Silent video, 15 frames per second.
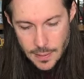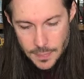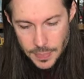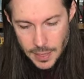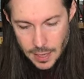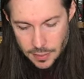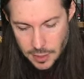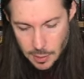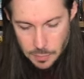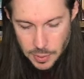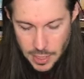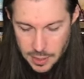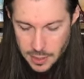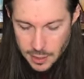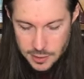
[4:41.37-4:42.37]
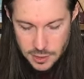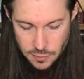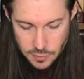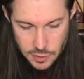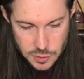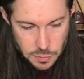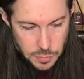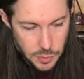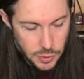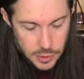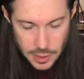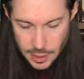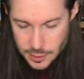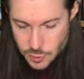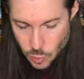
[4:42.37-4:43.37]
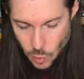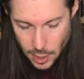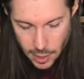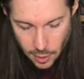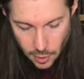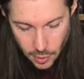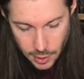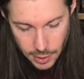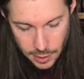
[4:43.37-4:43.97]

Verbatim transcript: in the appendix of this book as well.